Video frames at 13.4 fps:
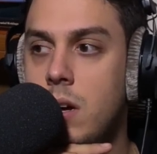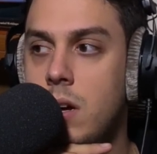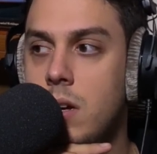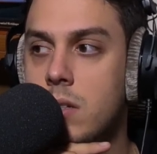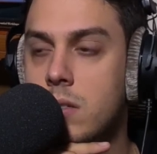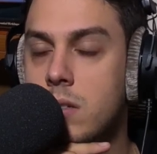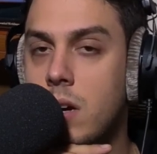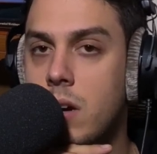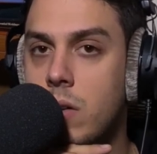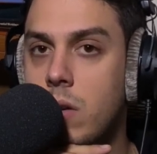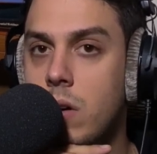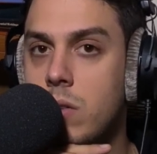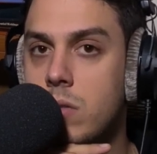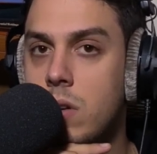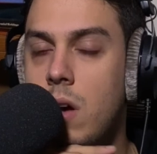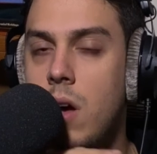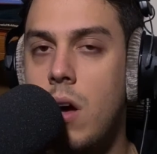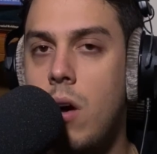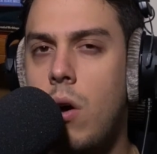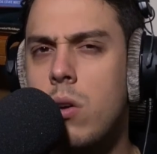it's kind of gross.
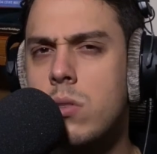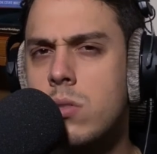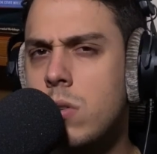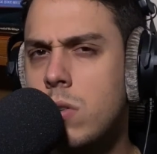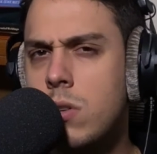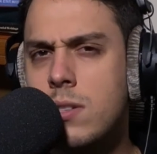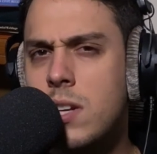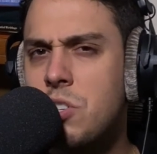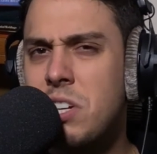Also, you're touching